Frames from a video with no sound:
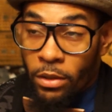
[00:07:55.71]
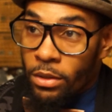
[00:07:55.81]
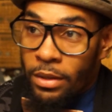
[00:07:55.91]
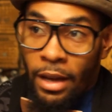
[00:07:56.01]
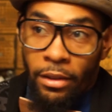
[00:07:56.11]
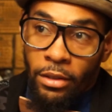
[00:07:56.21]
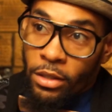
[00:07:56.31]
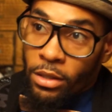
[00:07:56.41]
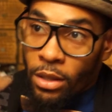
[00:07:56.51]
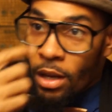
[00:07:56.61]
so now
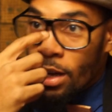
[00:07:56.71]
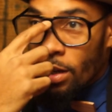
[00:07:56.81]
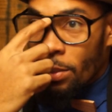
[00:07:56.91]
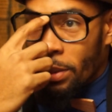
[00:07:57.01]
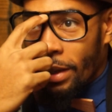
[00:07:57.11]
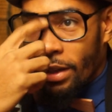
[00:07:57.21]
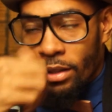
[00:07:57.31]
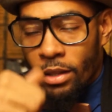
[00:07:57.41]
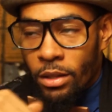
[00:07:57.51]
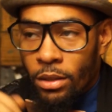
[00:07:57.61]
they're playing
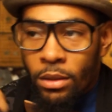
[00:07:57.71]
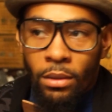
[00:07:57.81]
at the